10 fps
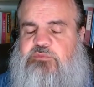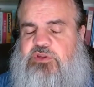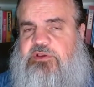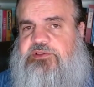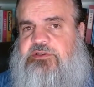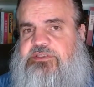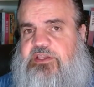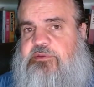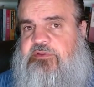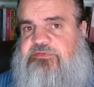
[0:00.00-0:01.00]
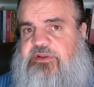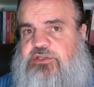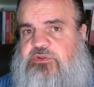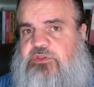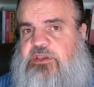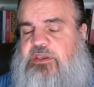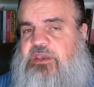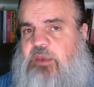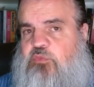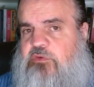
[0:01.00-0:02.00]
but also take some of its functions
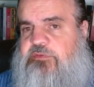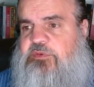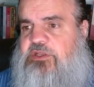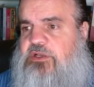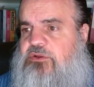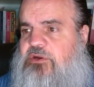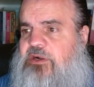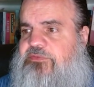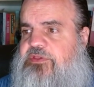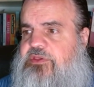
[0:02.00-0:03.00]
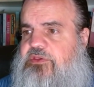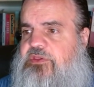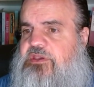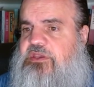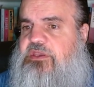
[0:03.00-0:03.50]
and move them to other offices.